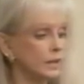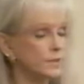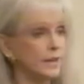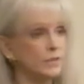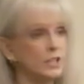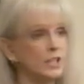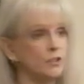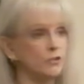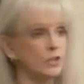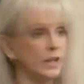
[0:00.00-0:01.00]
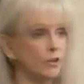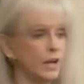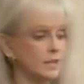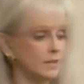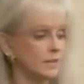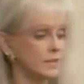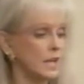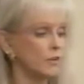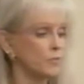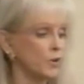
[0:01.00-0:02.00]
17 years later has an
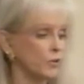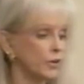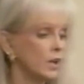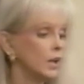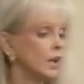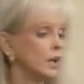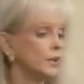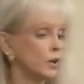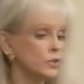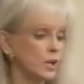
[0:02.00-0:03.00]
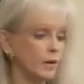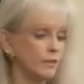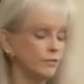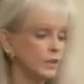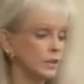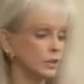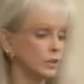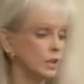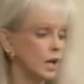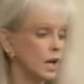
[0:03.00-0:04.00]
unsolved murder knows how I feel.